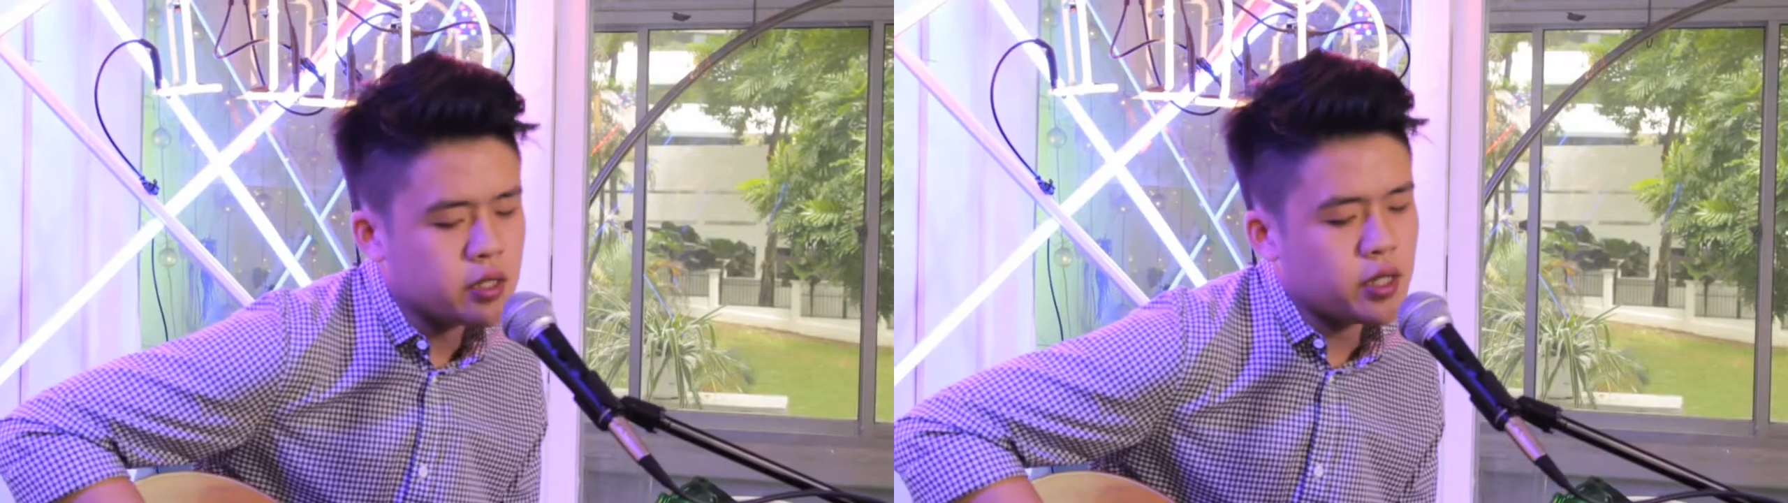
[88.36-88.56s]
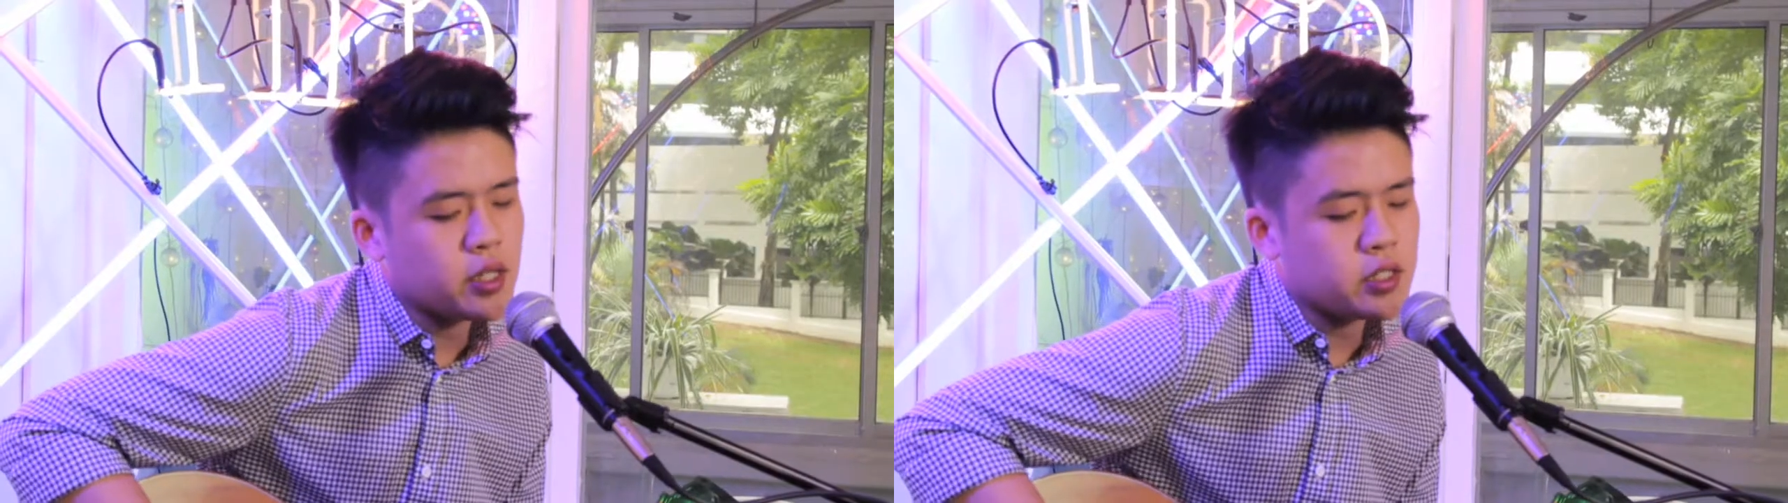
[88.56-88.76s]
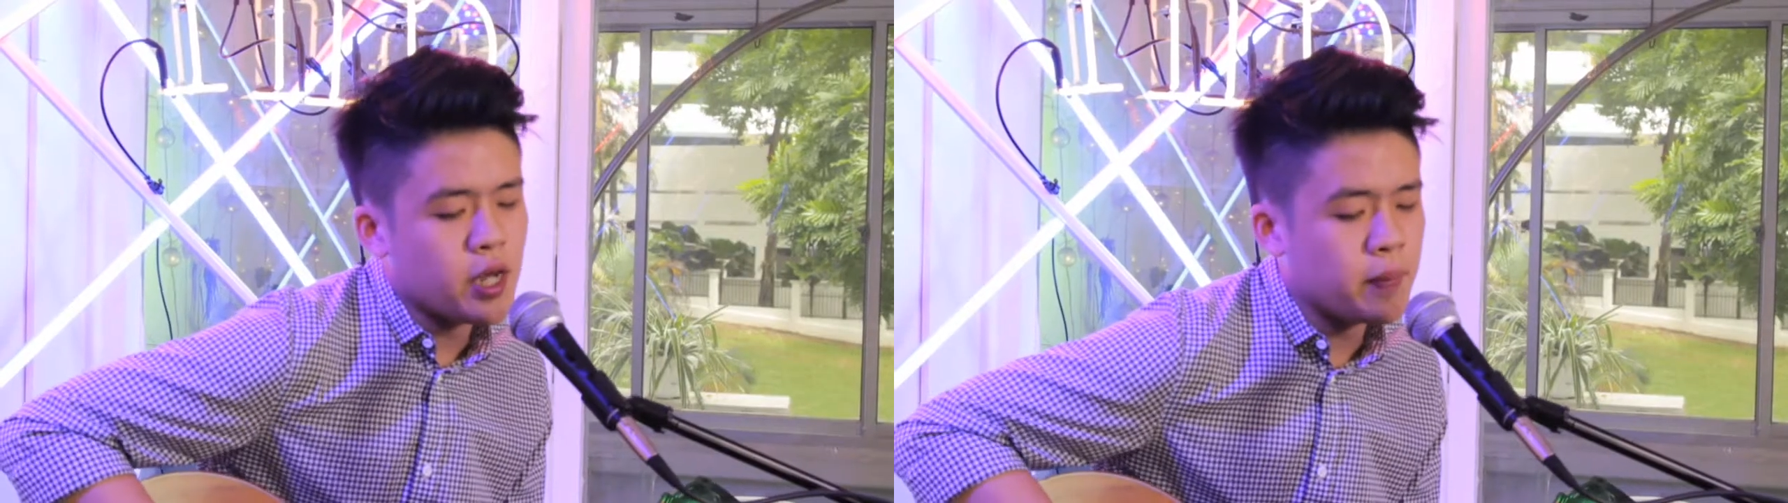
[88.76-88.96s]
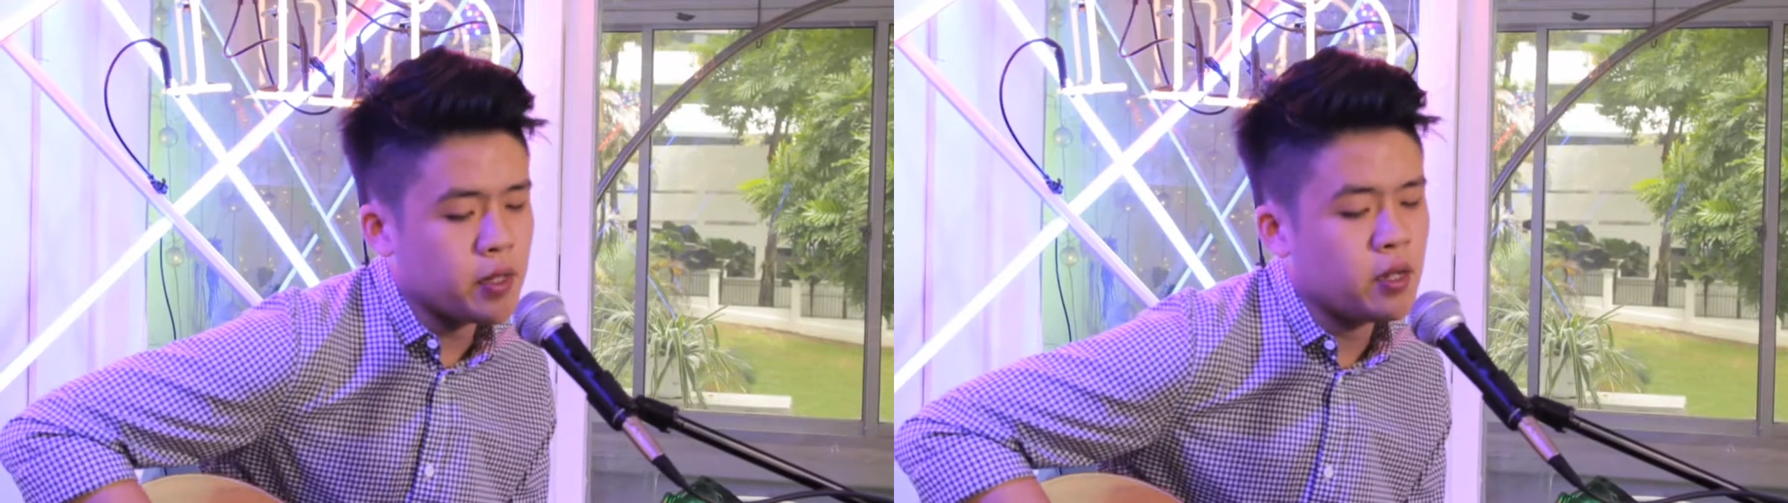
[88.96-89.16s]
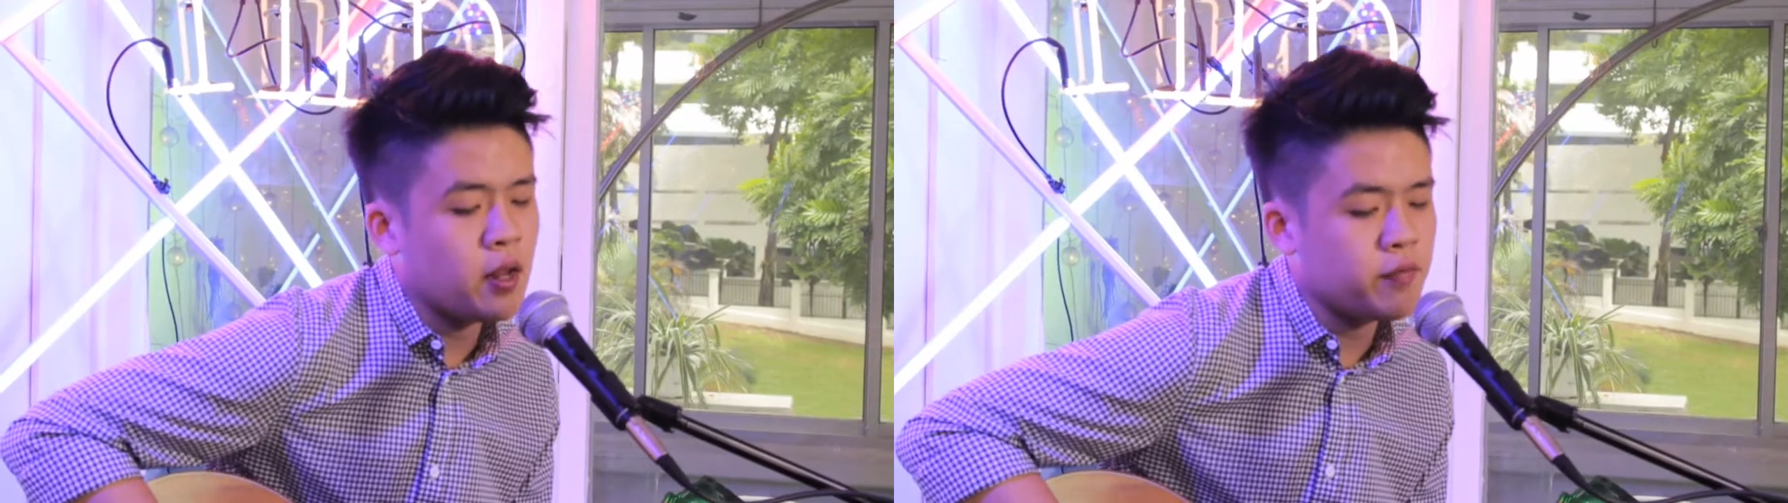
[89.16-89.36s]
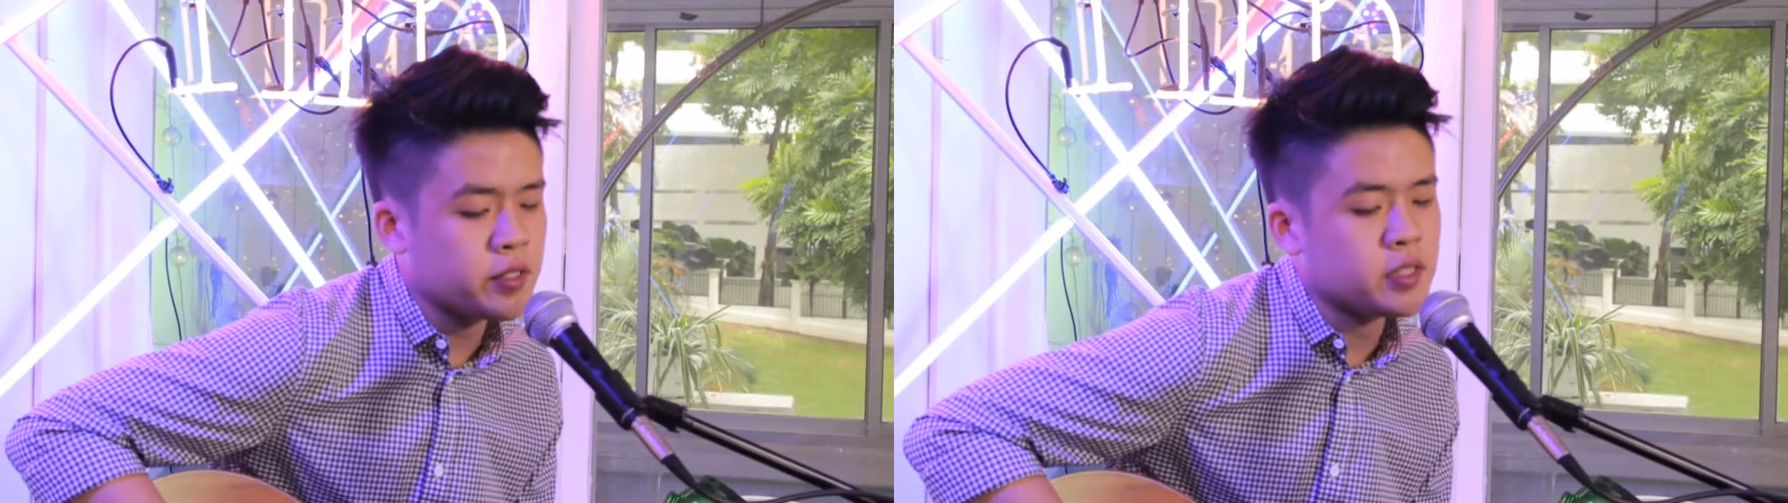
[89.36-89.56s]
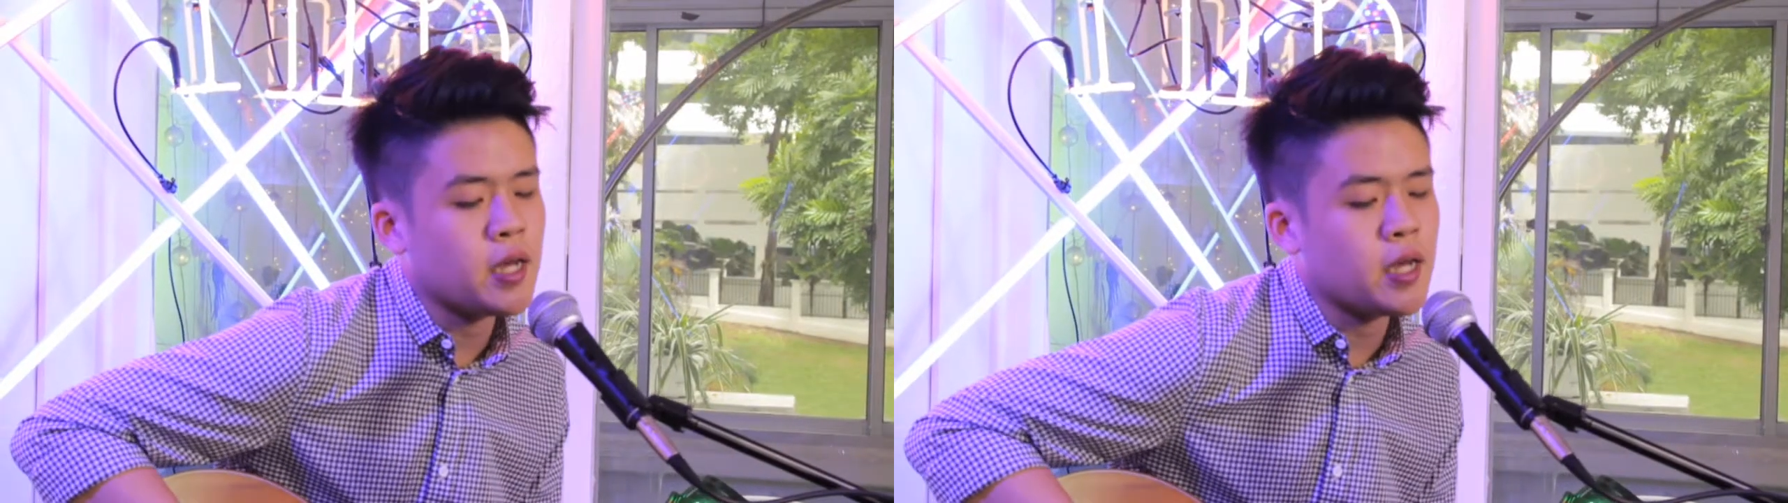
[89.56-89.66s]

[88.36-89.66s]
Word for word: Take a jab the 11th